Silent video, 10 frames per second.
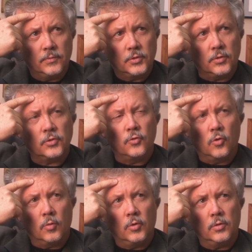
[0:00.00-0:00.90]
So it's
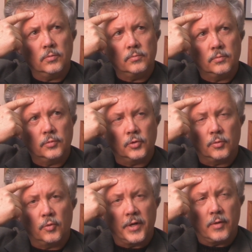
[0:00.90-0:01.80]
normal sort
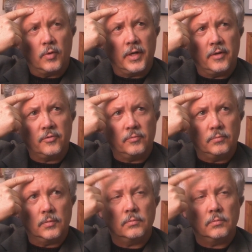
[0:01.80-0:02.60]
of brainwave,